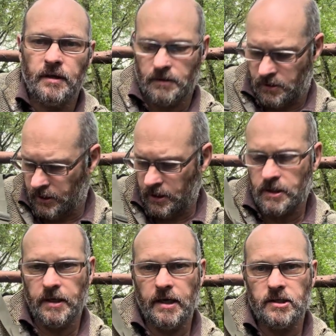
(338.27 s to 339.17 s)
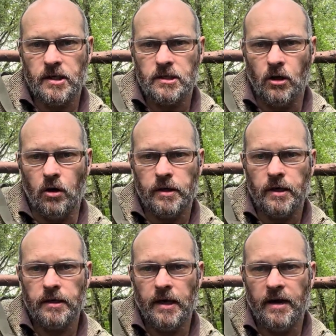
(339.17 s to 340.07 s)
to disengage this lock,
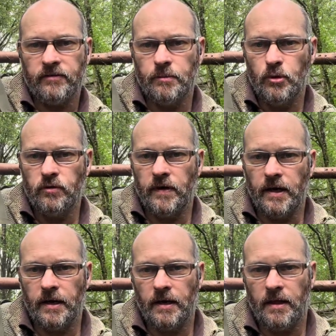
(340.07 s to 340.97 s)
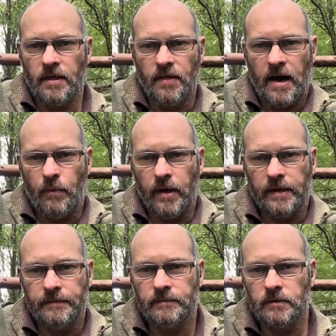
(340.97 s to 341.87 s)
you have to move it that way,
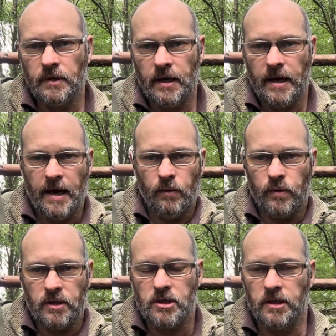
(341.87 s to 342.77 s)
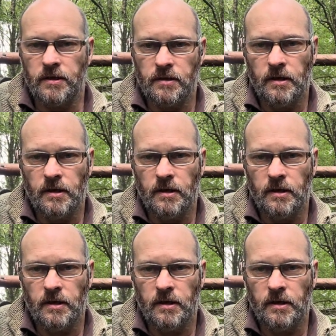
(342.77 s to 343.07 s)
out with the sheath.